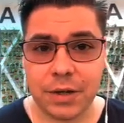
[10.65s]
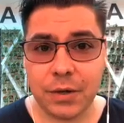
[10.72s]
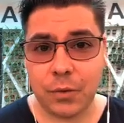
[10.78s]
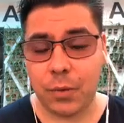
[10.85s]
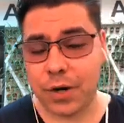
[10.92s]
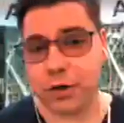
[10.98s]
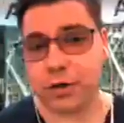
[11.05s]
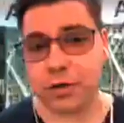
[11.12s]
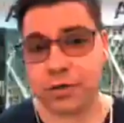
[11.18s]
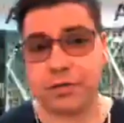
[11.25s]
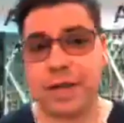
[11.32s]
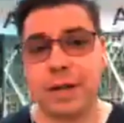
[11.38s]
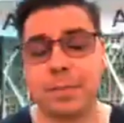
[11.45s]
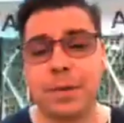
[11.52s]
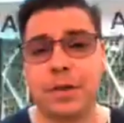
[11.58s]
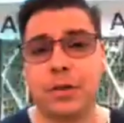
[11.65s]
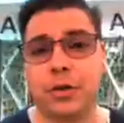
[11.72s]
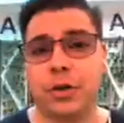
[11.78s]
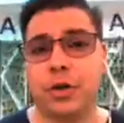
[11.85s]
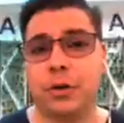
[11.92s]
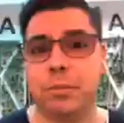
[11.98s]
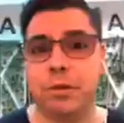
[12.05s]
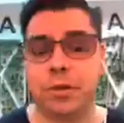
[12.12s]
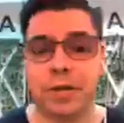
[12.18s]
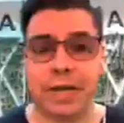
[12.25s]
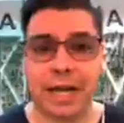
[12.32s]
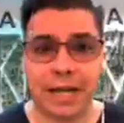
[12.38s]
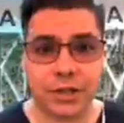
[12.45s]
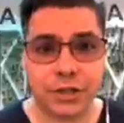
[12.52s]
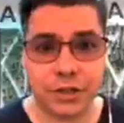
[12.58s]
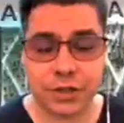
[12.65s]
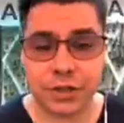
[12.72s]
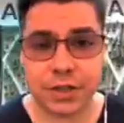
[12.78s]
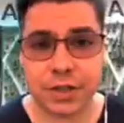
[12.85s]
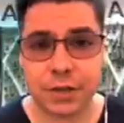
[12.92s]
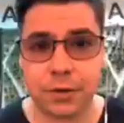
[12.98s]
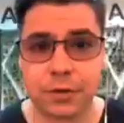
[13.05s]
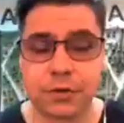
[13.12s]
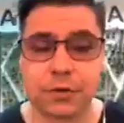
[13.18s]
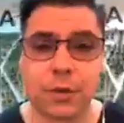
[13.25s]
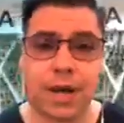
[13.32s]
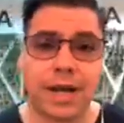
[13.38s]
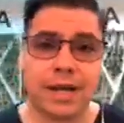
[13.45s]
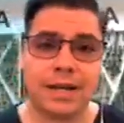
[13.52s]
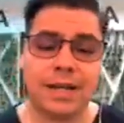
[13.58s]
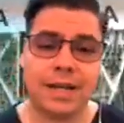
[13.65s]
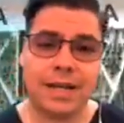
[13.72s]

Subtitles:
when you're developing your communication skills, when